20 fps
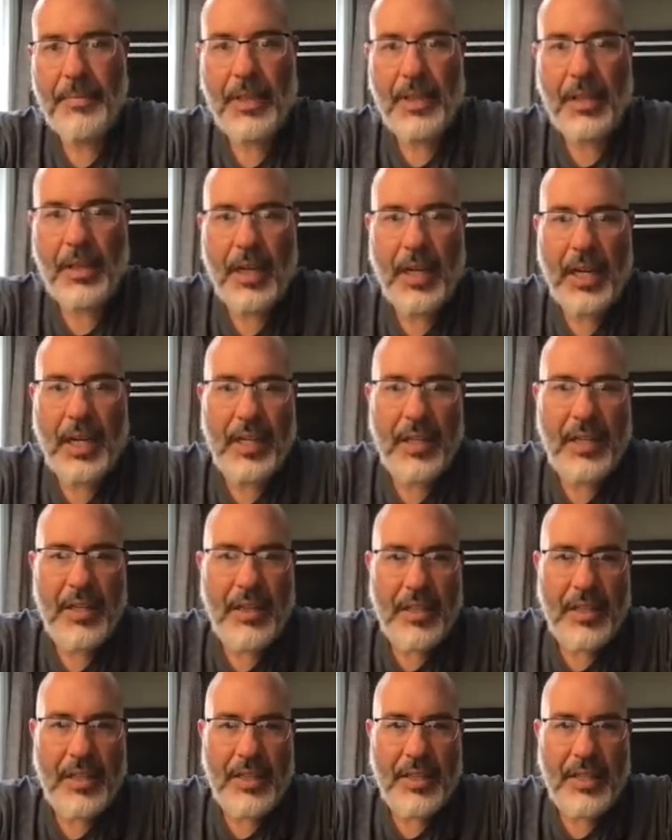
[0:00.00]
All right, and you
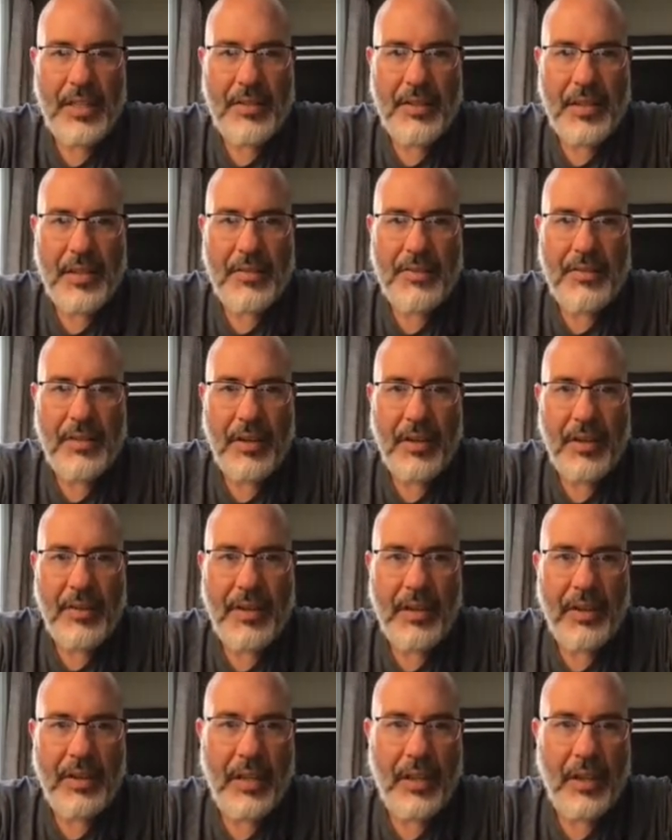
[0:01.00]
can see it's very,
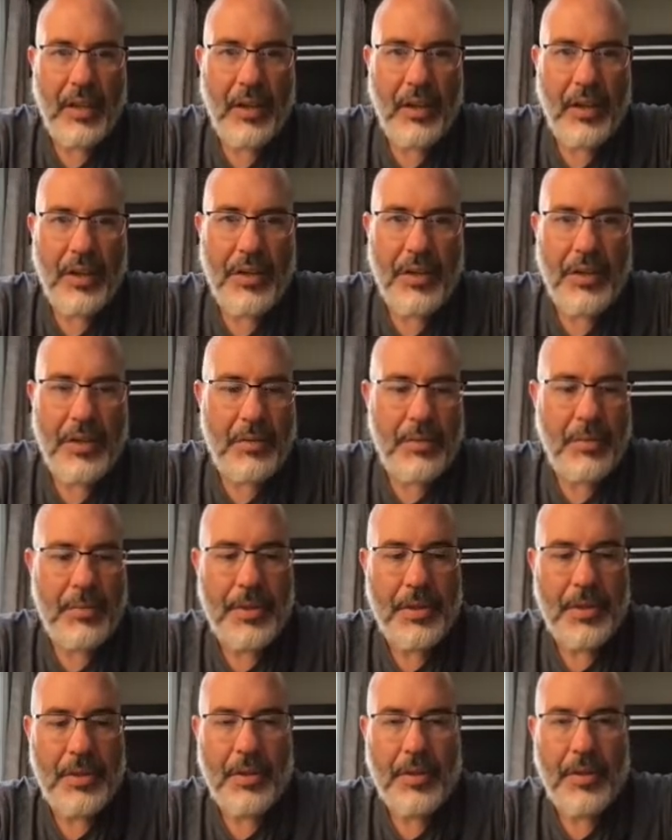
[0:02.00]
very large. Oops.